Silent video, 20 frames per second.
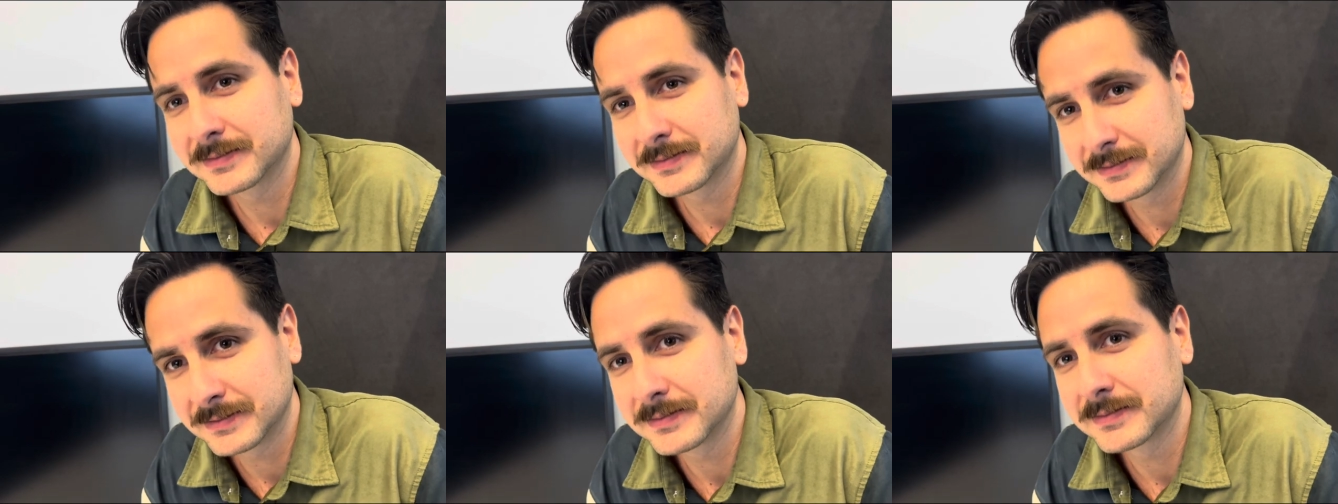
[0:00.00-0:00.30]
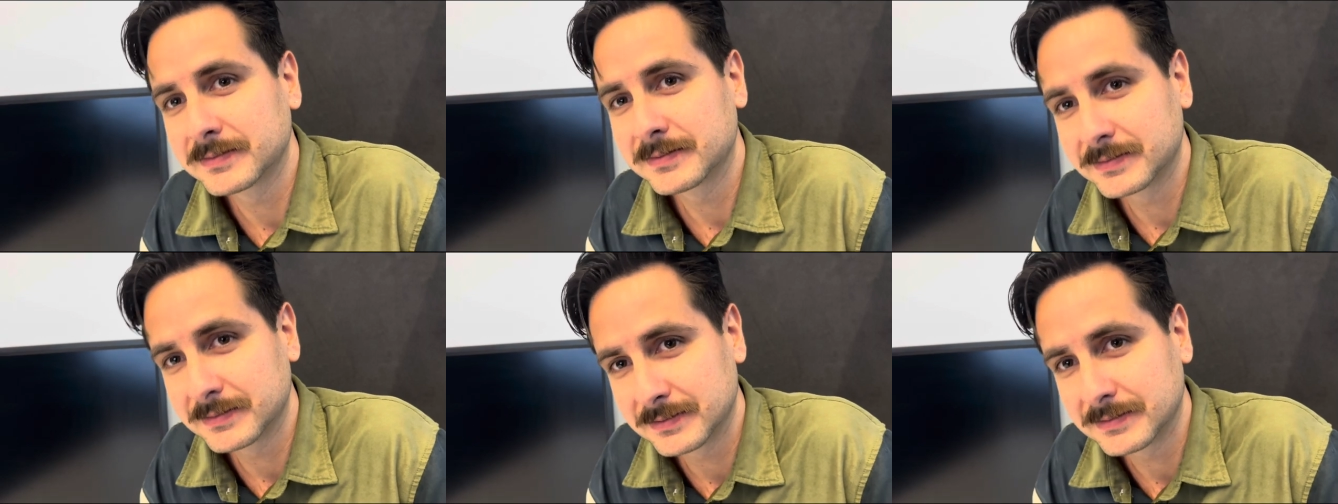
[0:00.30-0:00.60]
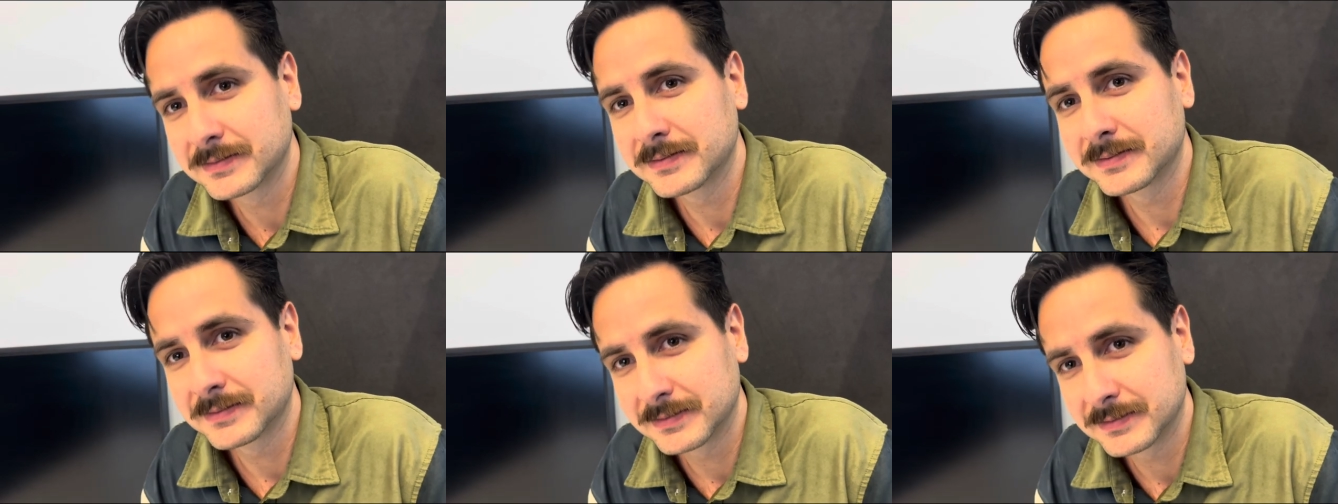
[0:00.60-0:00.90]
and
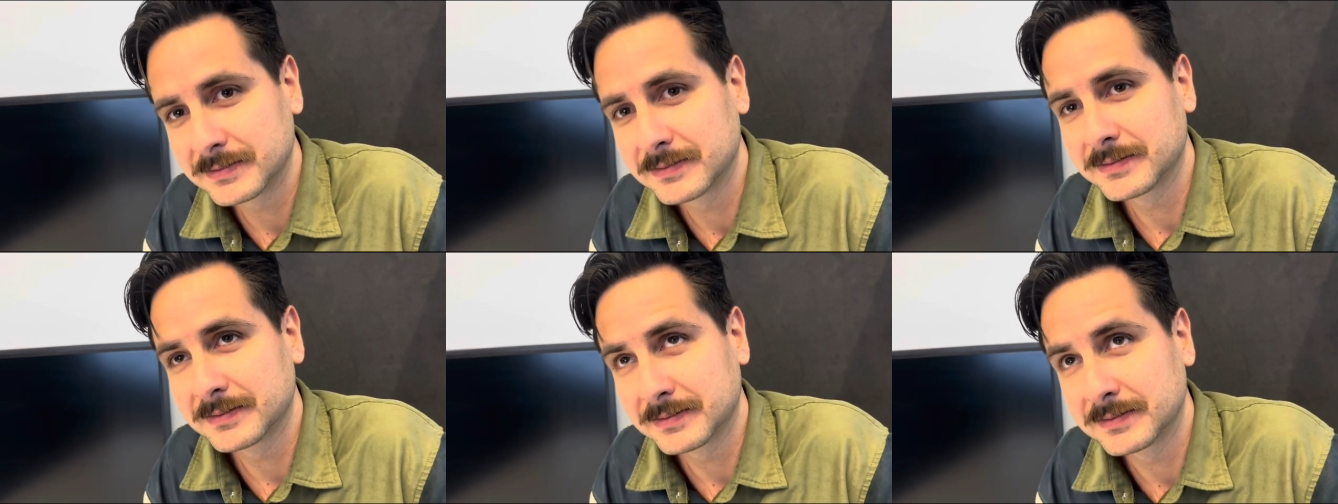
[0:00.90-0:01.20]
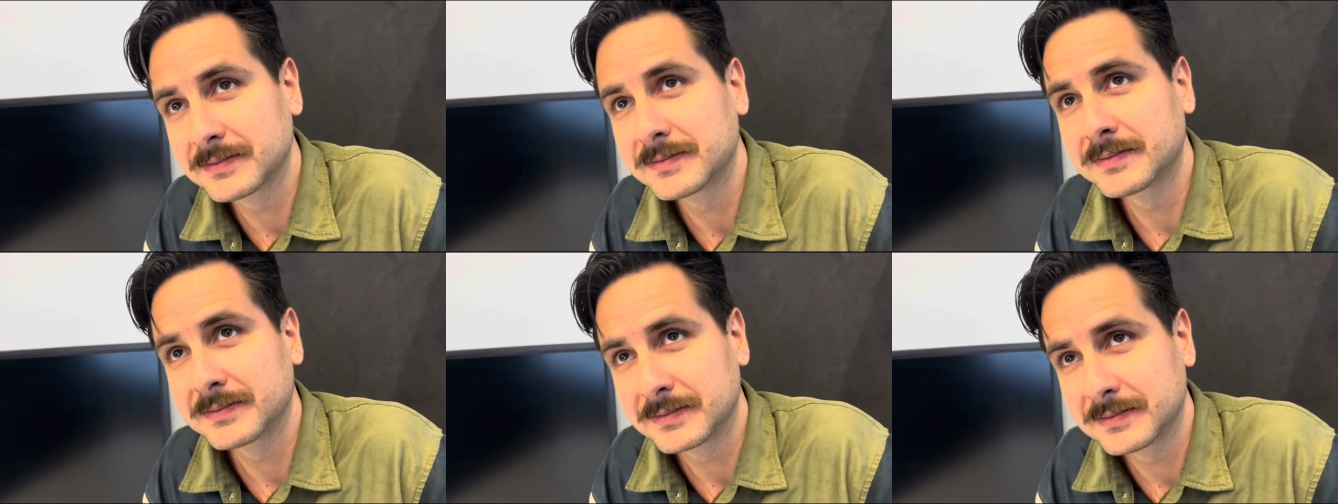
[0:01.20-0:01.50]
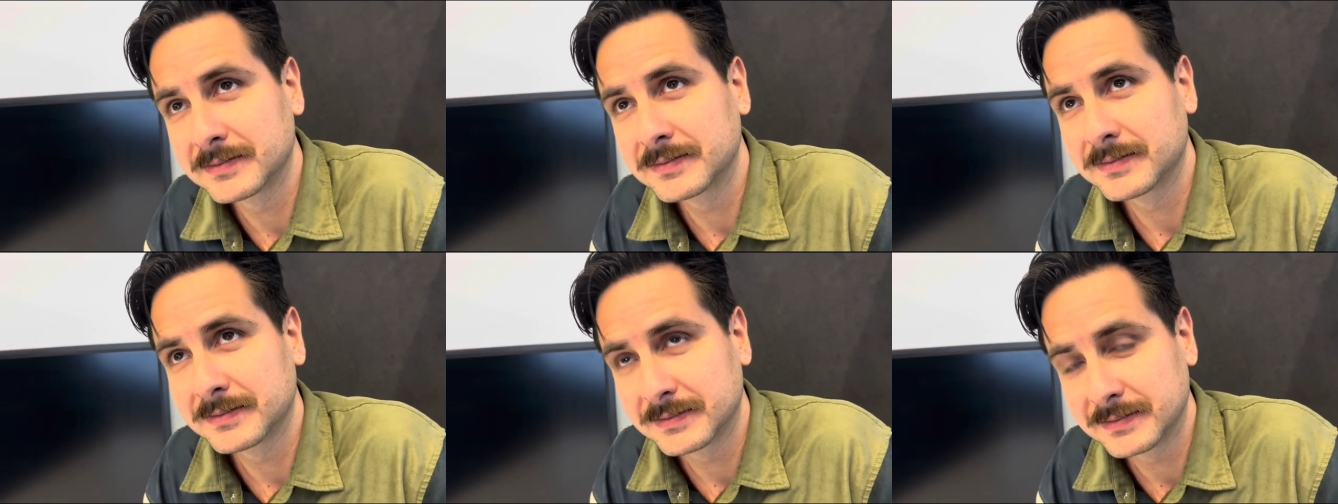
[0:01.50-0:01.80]
that was what made me
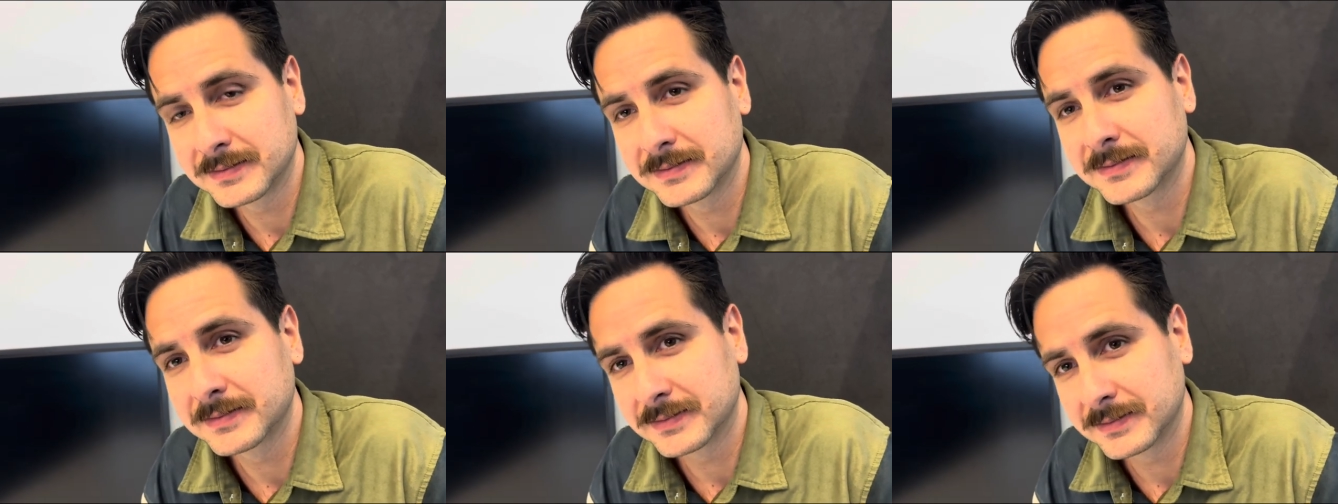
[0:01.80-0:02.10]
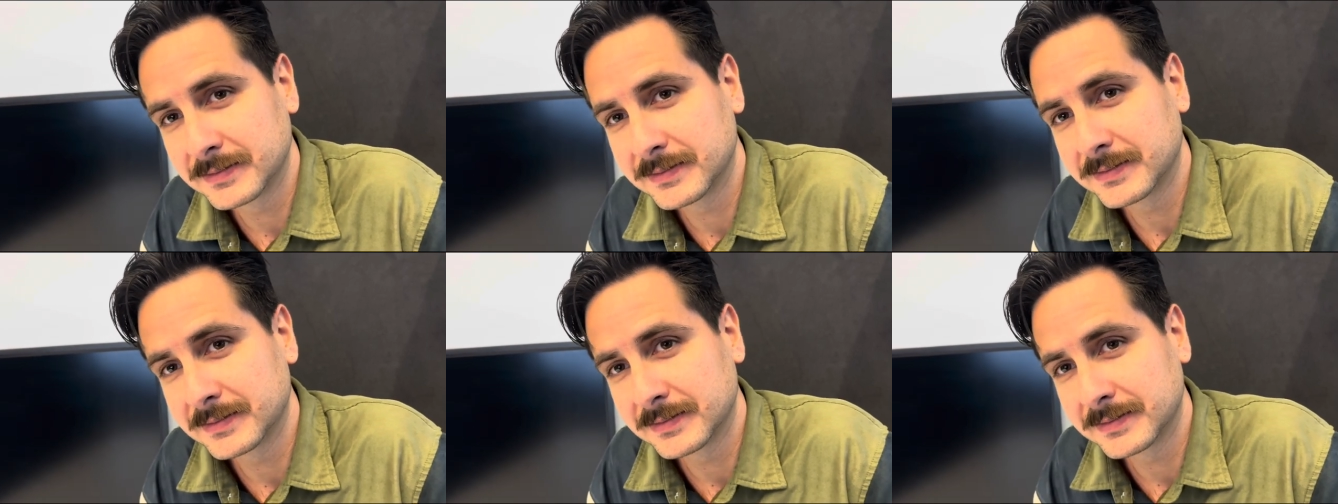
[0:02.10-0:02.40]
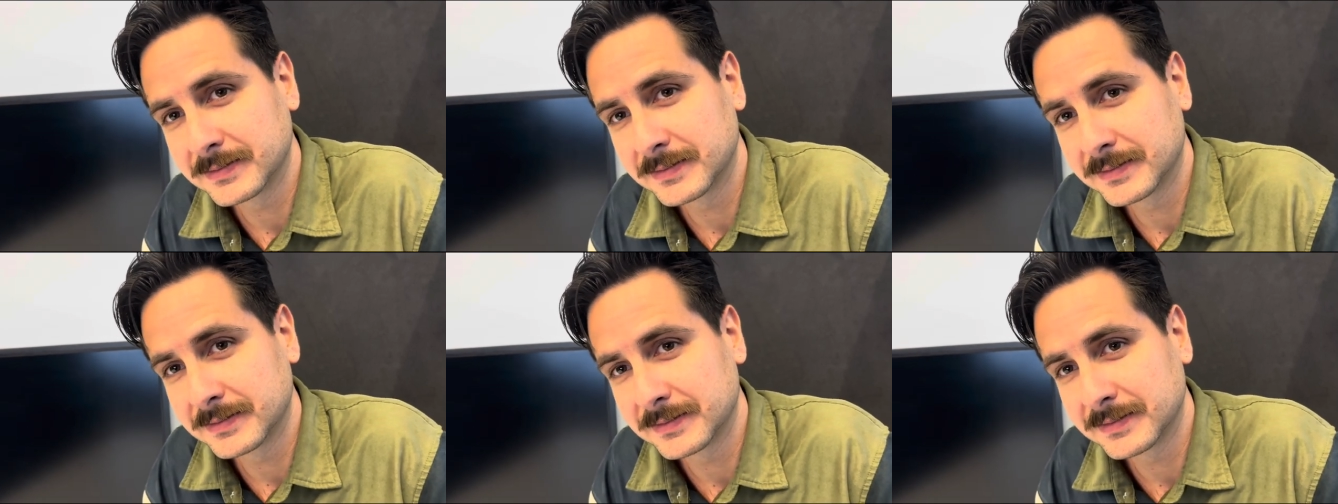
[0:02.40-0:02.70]
fall in love with
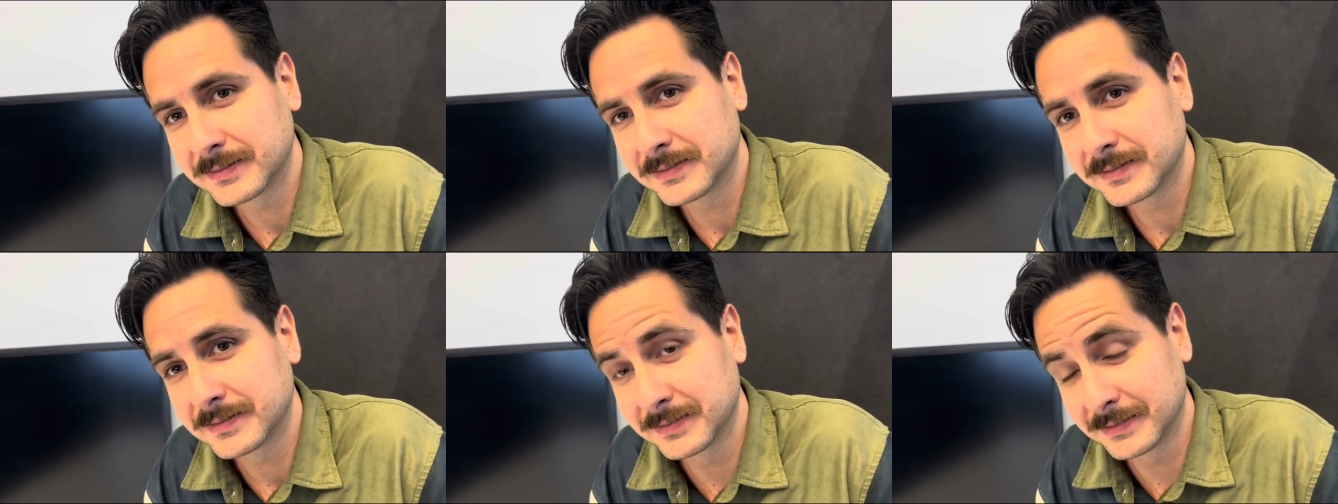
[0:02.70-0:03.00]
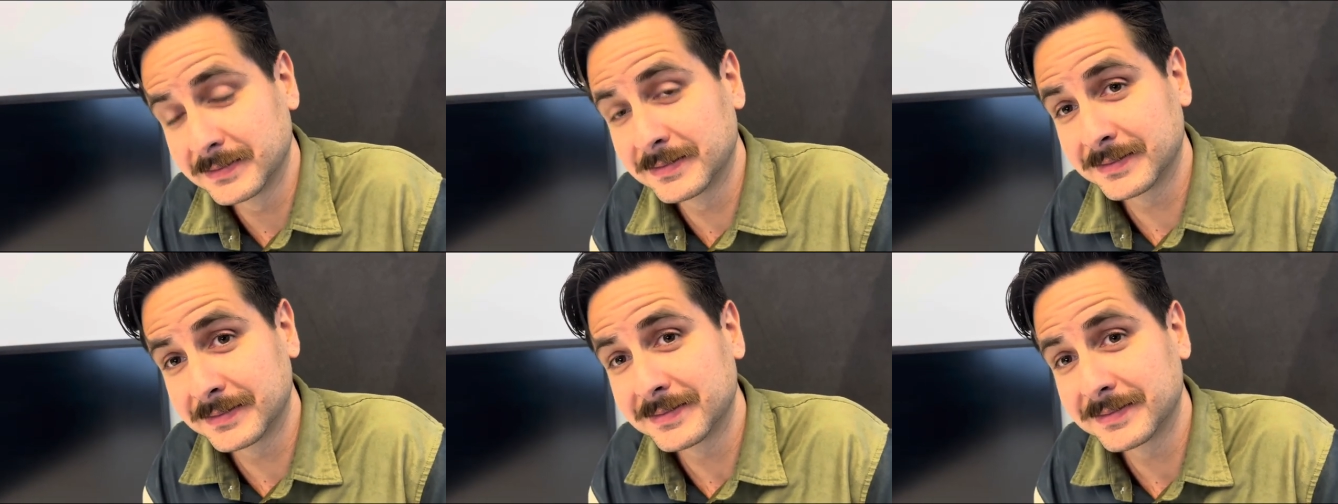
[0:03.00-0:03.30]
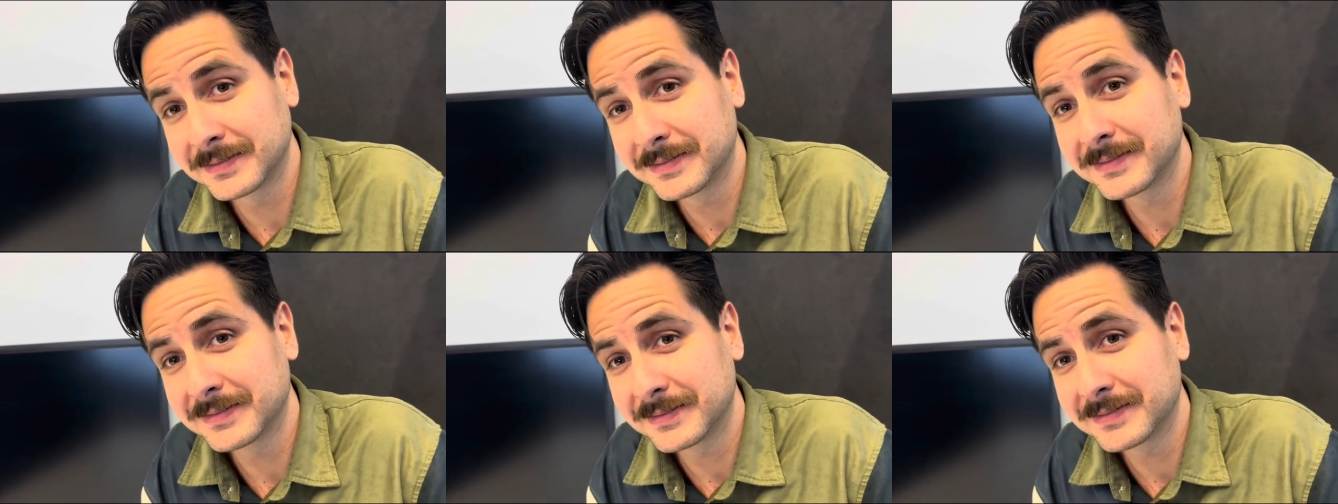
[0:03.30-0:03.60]
football, I've got to mm. be hmm.
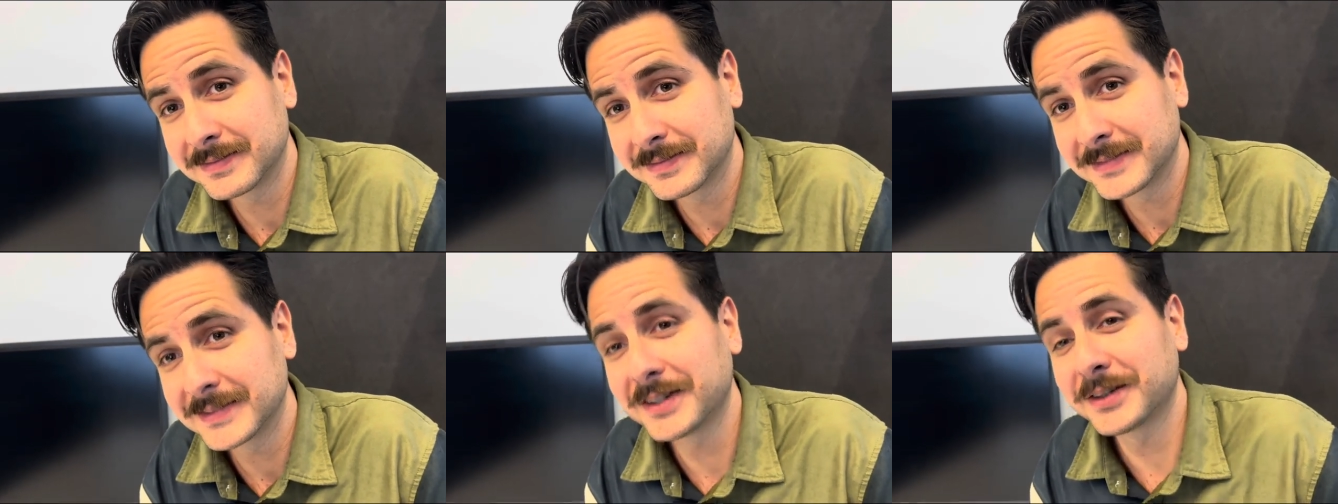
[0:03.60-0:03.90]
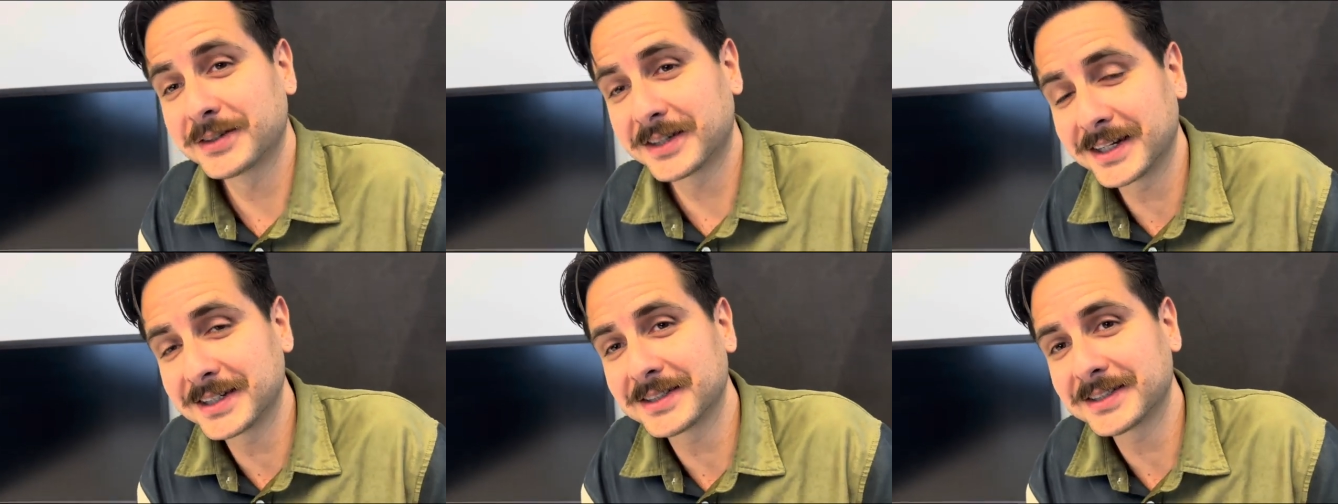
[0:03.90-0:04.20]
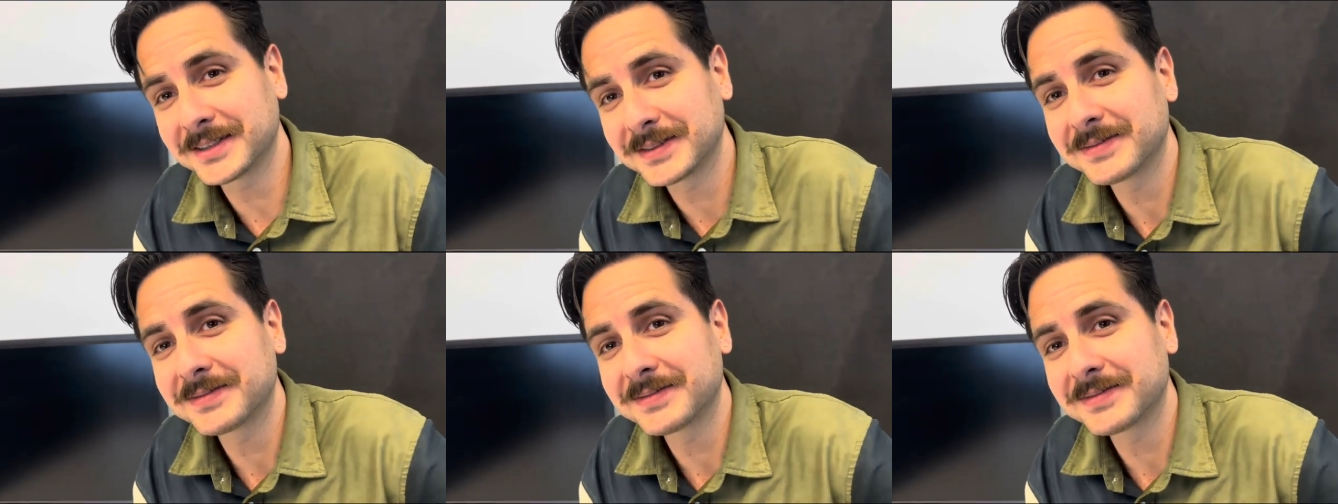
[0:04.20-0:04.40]
honest. Oh, nice.